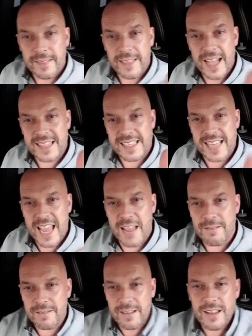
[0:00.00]
That's it.
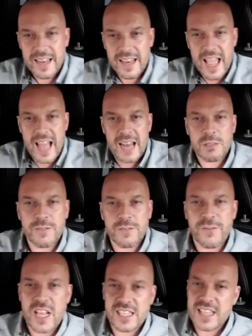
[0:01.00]
Natalie was
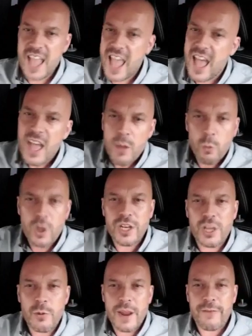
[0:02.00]
first there. What do
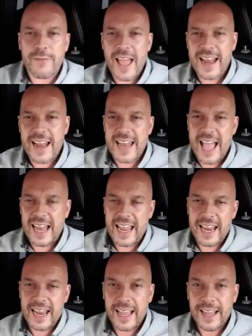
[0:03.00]
you win for that, Natalie?